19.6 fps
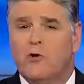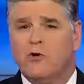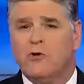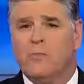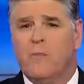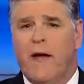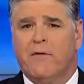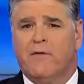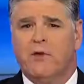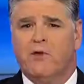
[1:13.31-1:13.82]
Chris
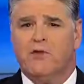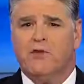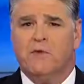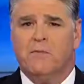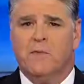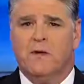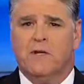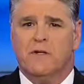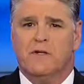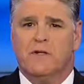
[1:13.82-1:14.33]
Matthews
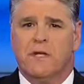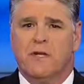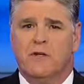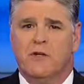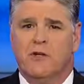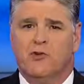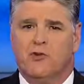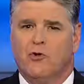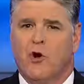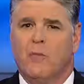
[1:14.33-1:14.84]
admits that
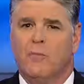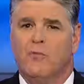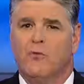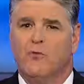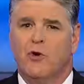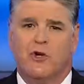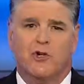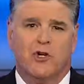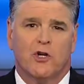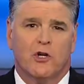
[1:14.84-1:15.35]
the
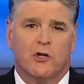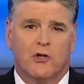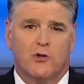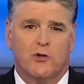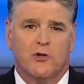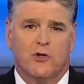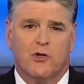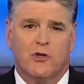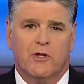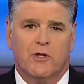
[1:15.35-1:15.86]
Trump-Russia
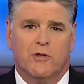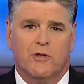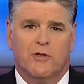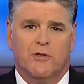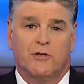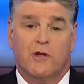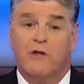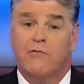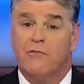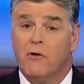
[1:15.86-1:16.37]
collusion
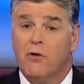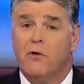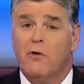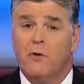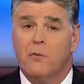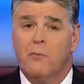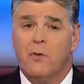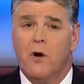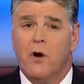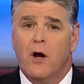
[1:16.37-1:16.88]
theories have fallen
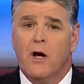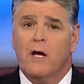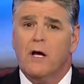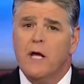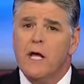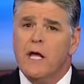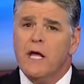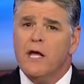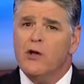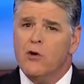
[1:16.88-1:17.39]
apart,
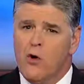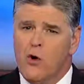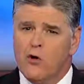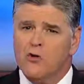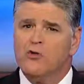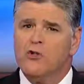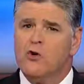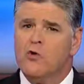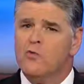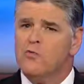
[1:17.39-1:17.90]
he
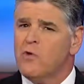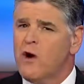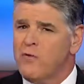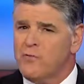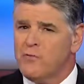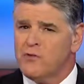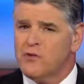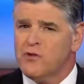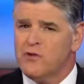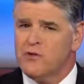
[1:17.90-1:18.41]
also
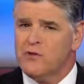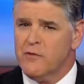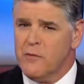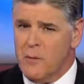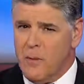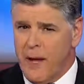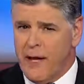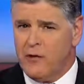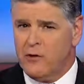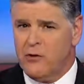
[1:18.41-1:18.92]
references, if you
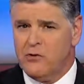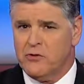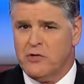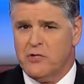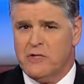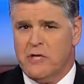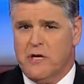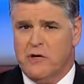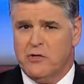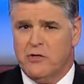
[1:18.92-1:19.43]
pay close
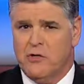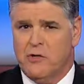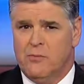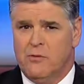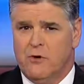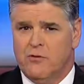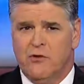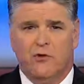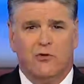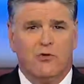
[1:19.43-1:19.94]
attention, the
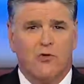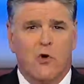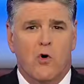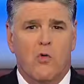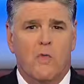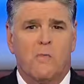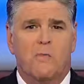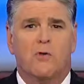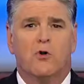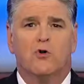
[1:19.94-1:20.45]
president's,
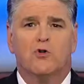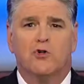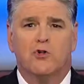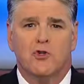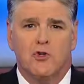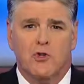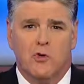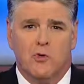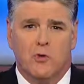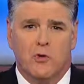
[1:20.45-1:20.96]
quote,
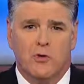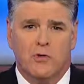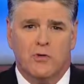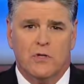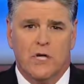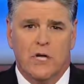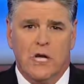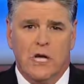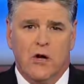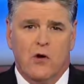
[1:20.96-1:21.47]
pursuers
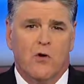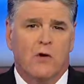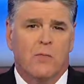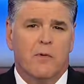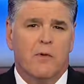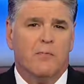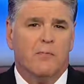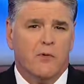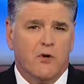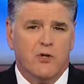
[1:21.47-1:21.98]
who have
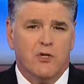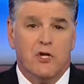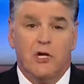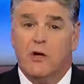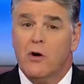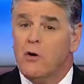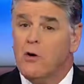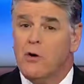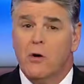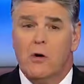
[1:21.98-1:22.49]
been pushing
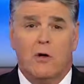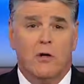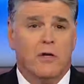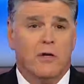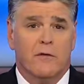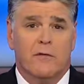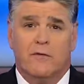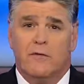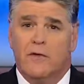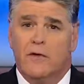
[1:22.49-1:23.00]
all
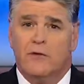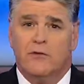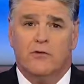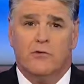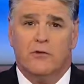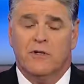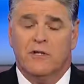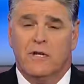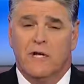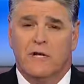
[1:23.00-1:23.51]
of these
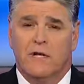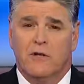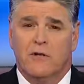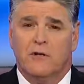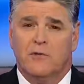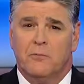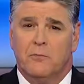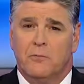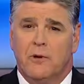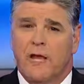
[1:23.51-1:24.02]

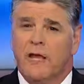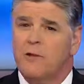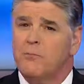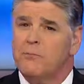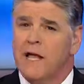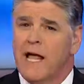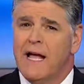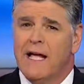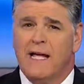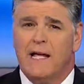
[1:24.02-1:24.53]
ridiculous
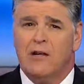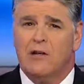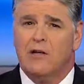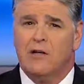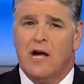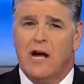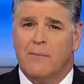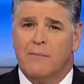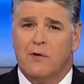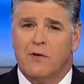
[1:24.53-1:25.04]
black
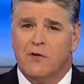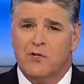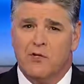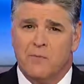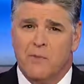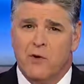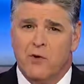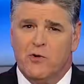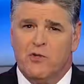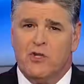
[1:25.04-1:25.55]
helicopter
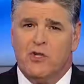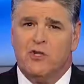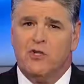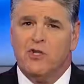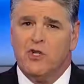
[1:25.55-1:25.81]
conspiracies.